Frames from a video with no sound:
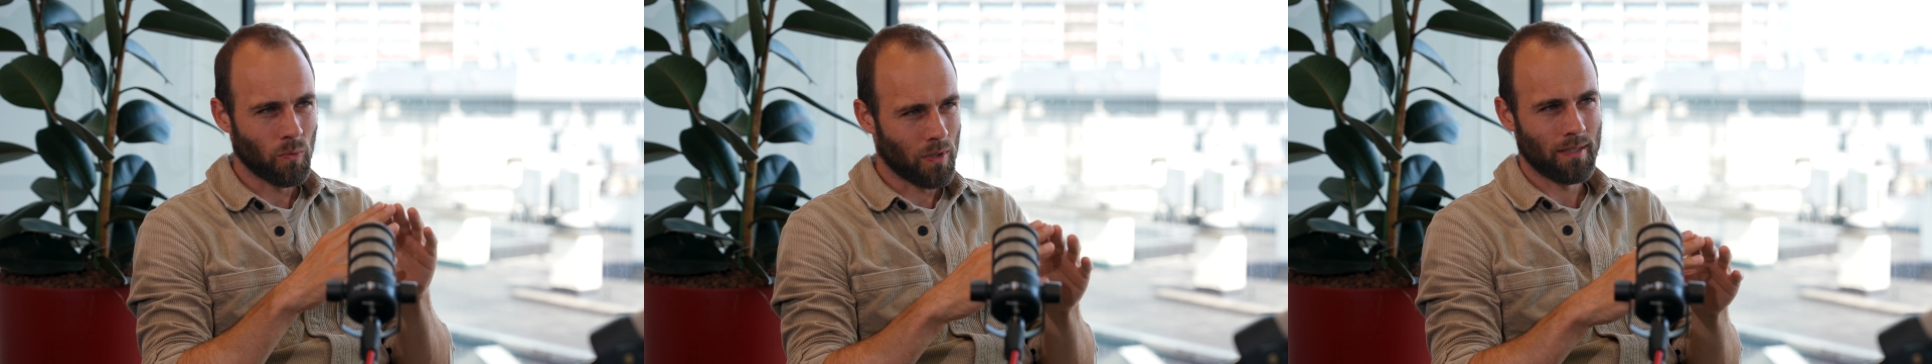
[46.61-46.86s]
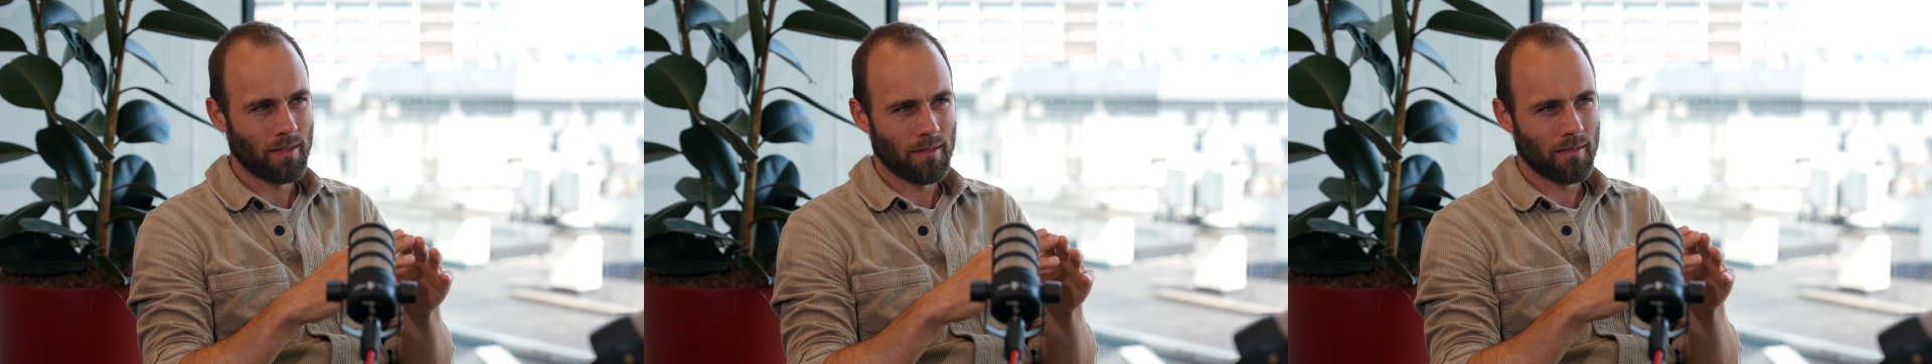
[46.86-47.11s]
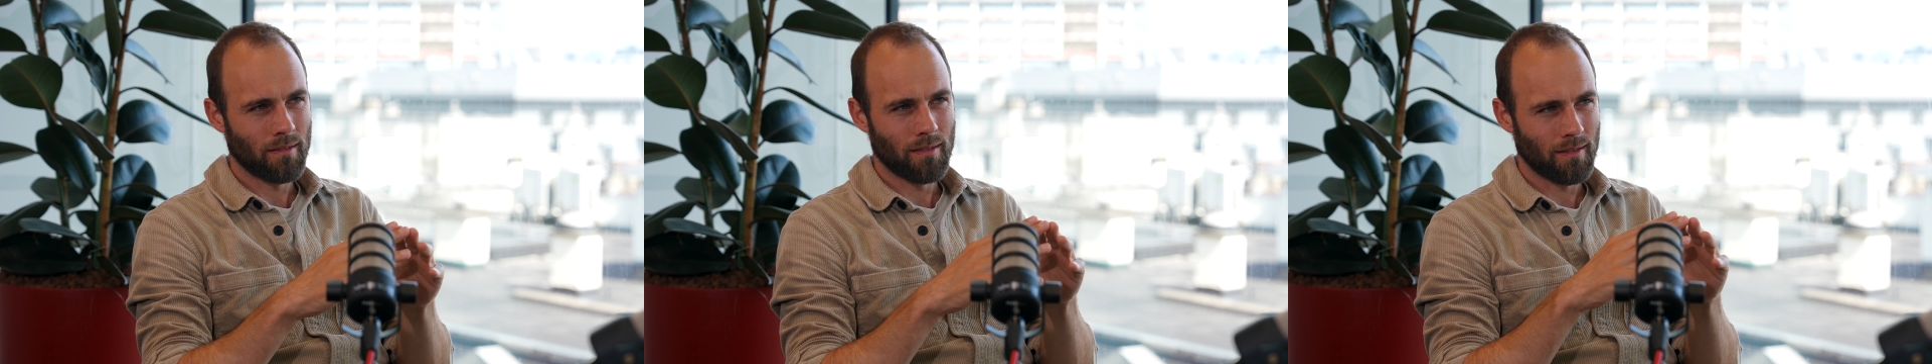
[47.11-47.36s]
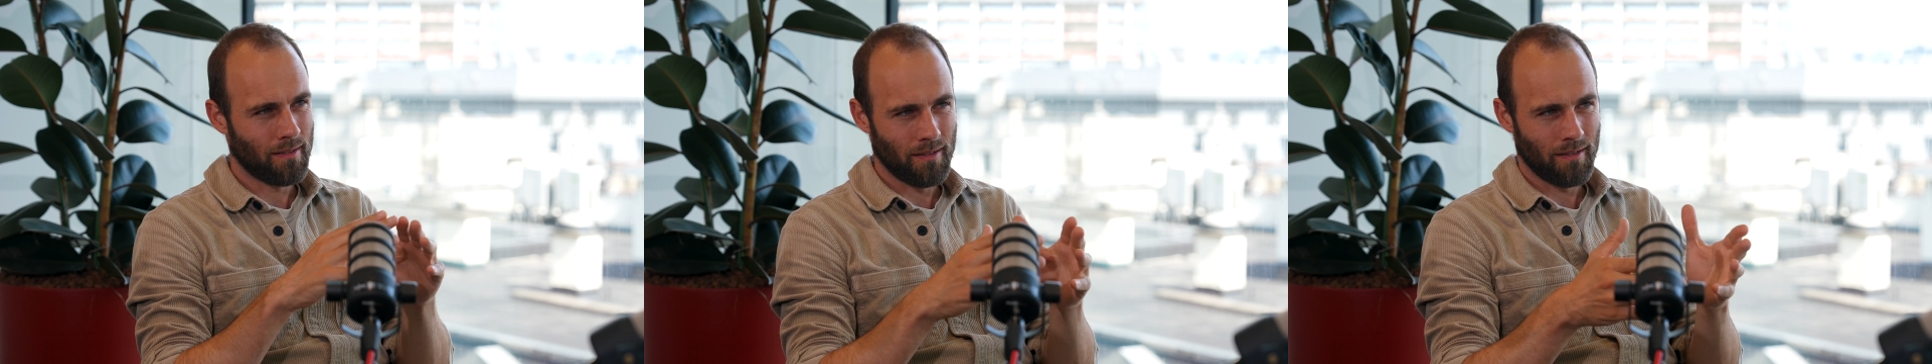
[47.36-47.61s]
was
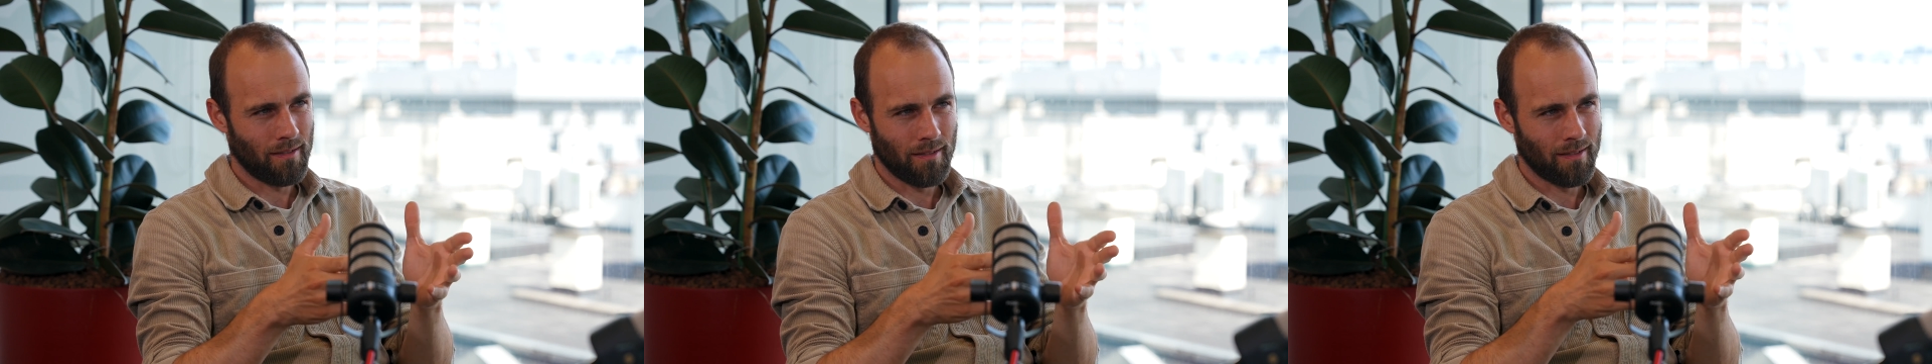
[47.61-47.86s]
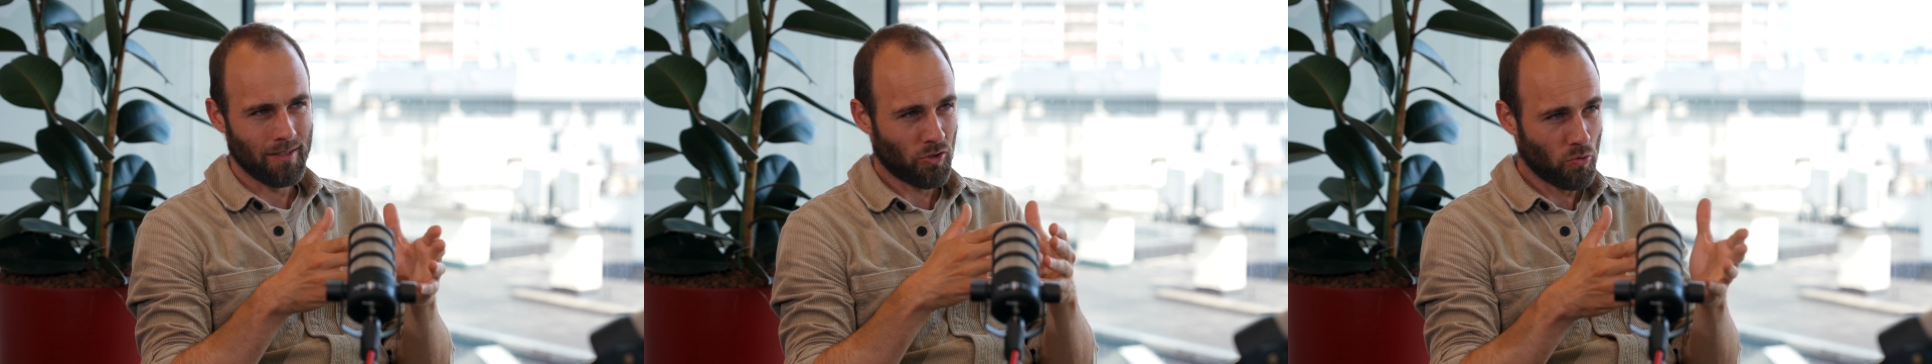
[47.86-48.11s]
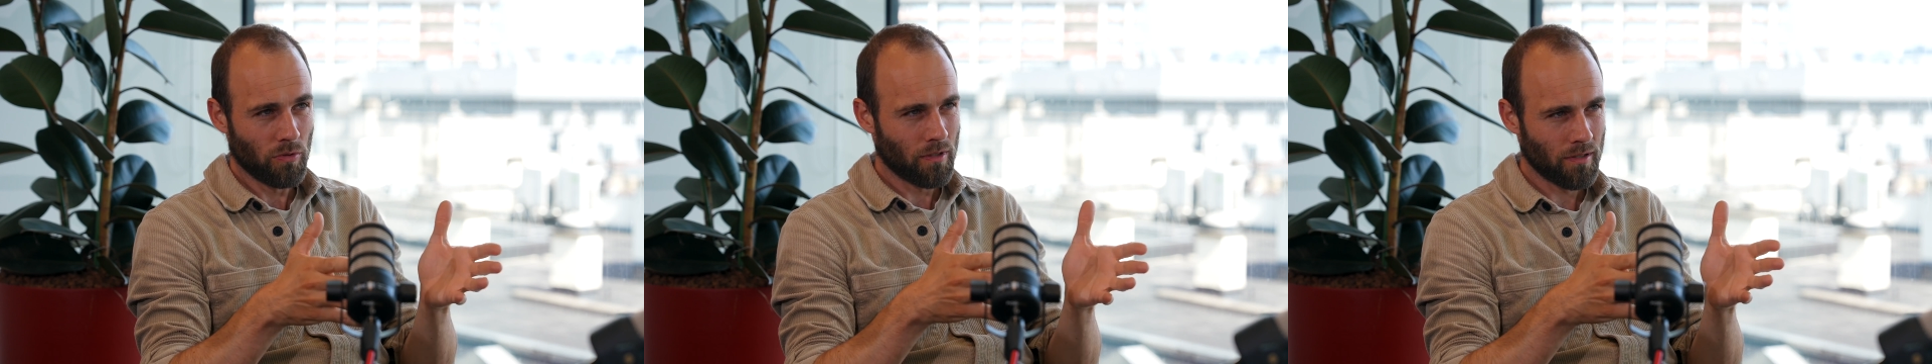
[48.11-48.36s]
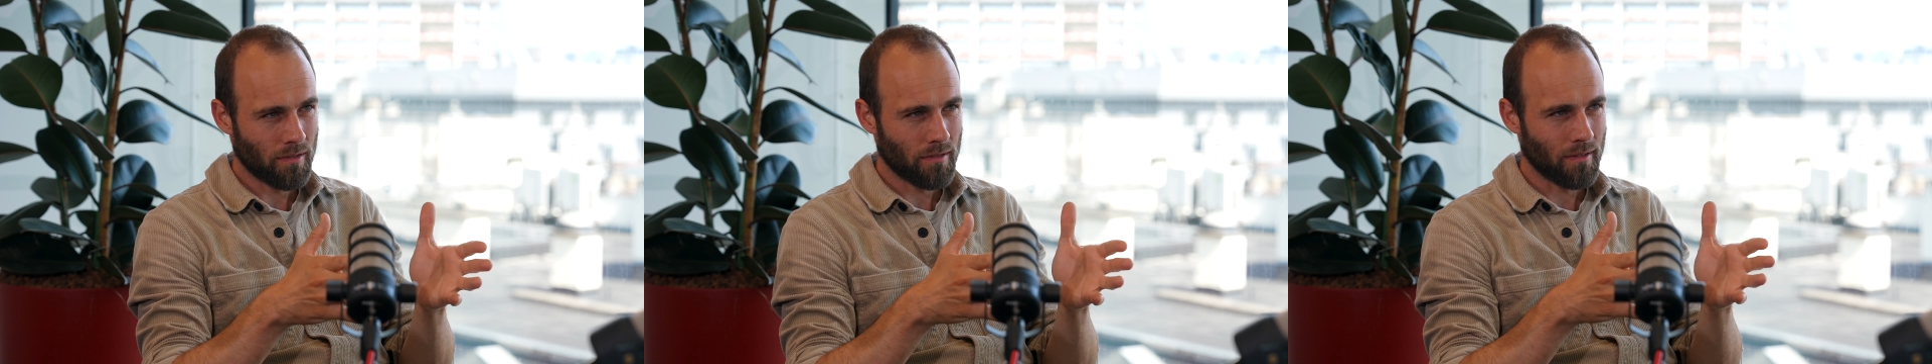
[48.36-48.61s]
the
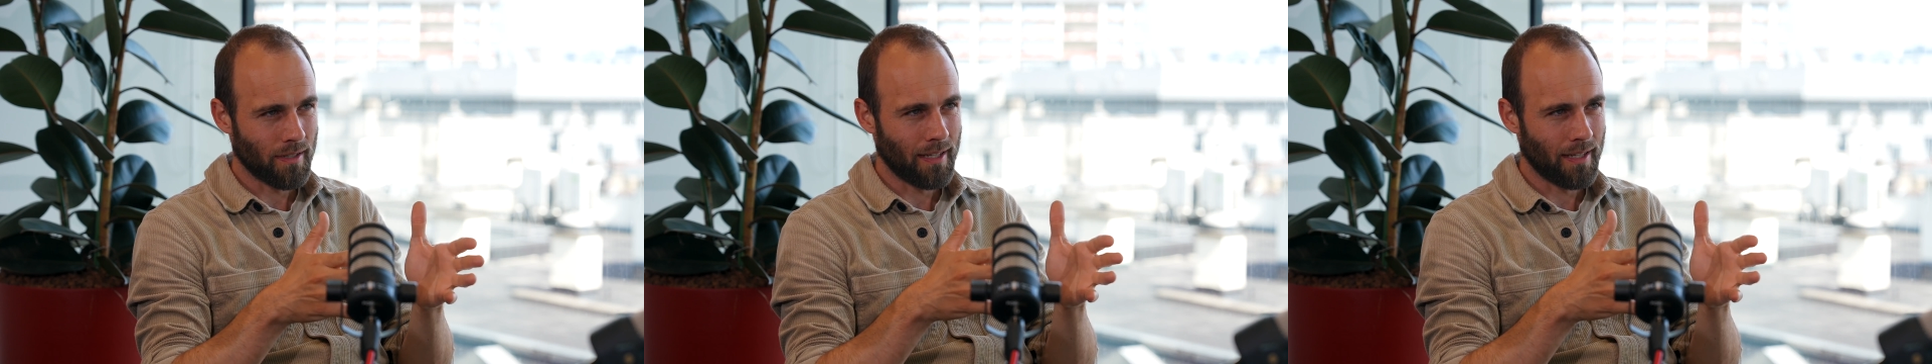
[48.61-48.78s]
scooters,